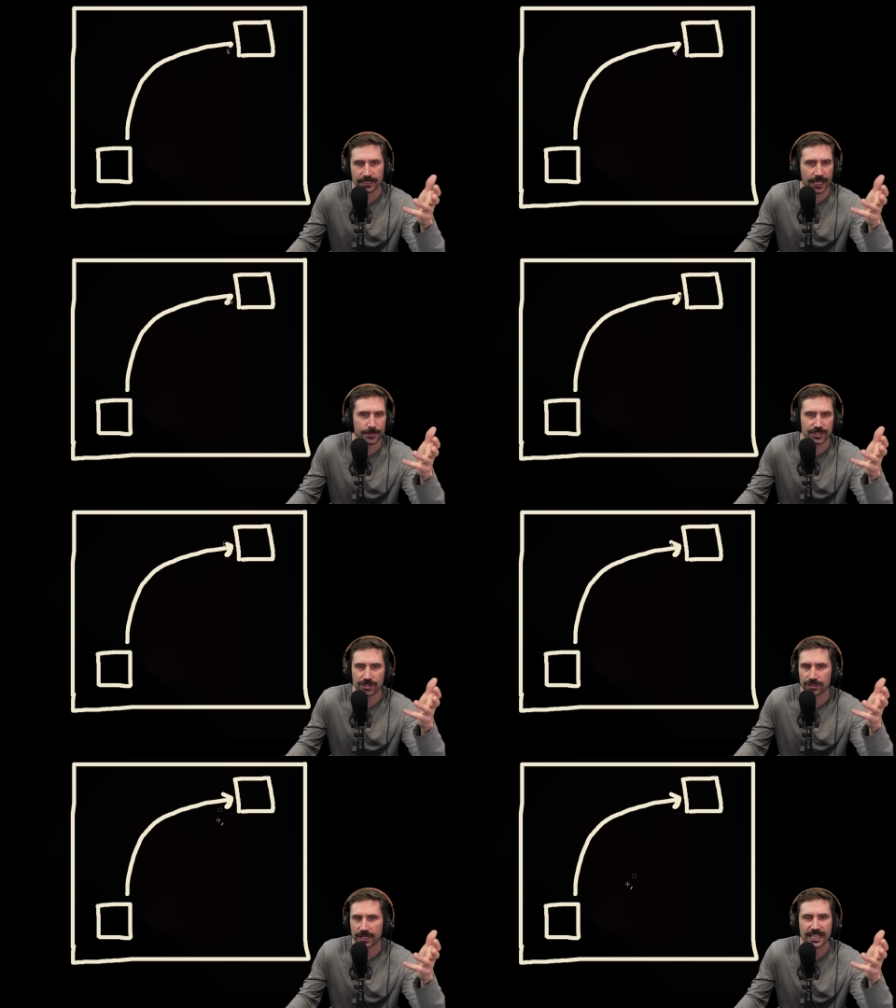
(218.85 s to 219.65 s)
damage
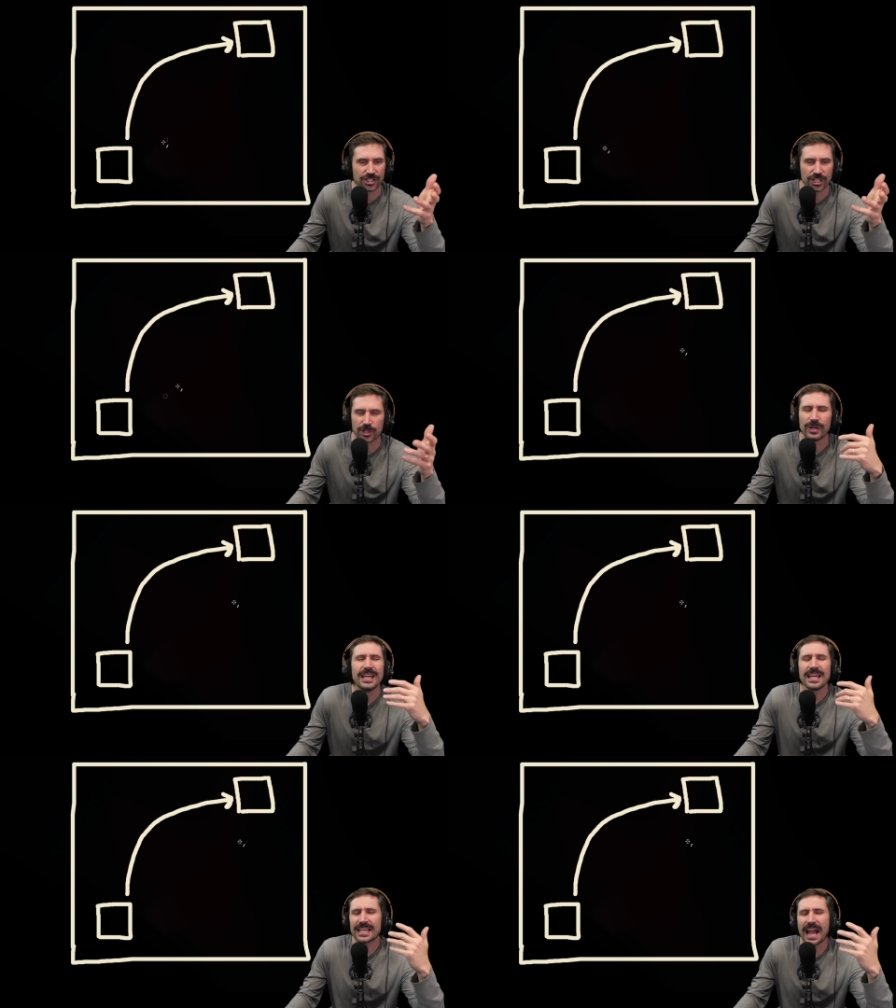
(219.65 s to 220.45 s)
to their HQ
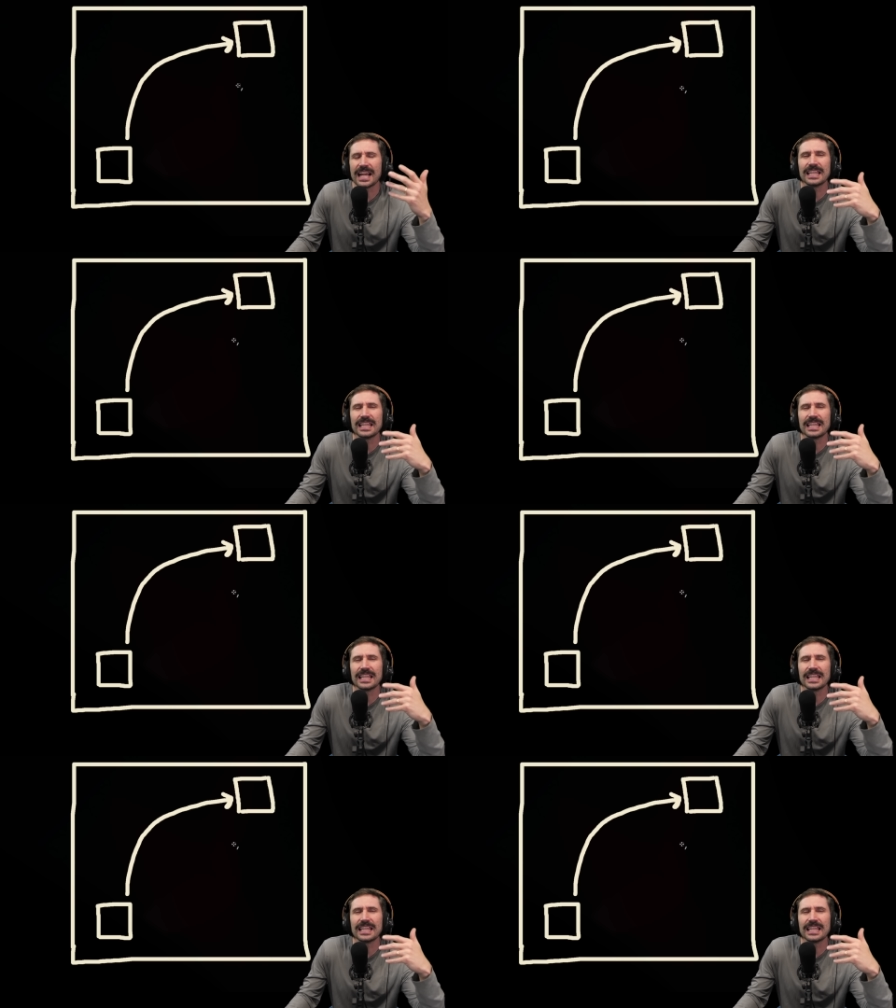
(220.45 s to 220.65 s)
kind of